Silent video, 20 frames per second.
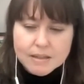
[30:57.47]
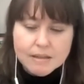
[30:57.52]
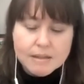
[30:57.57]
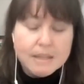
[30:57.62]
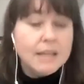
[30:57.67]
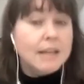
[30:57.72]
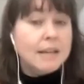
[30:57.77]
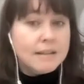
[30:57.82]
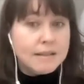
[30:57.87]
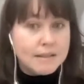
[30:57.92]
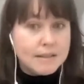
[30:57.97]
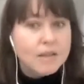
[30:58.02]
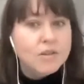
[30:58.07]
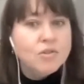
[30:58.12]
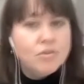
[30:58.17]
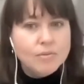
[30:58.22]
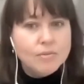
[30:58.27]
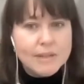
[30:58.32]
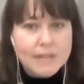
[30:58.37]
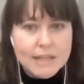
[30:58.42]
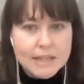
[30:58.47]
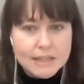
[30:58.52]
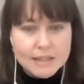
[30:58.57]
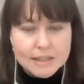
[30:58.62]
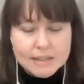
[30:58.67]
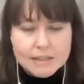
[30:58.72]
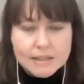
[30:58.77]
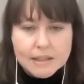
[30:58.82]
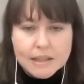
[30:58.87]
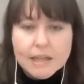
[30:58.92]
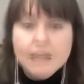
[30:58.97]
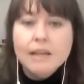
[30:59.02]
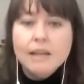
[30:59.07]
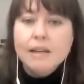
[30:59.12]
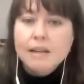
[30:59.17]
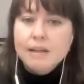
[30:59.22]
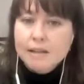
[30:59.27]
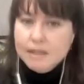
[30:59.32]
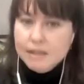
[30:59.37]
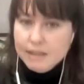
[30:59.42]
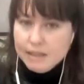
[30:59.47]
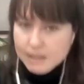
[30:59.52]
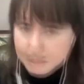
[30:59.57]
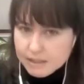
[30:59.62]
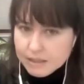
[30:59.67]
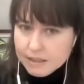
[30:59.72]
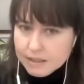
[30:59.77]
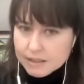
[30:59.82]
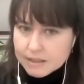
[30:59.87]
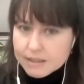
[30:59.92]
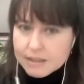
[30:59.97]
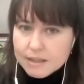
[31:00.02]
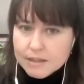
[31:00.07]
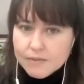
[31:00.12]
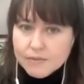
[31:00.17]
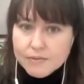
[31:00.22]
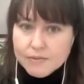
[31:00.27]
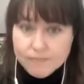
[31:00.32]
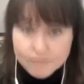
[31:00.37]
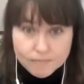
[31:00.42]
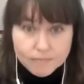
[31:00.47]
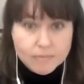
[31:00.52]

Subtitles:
he has sexual needs, like he needs to have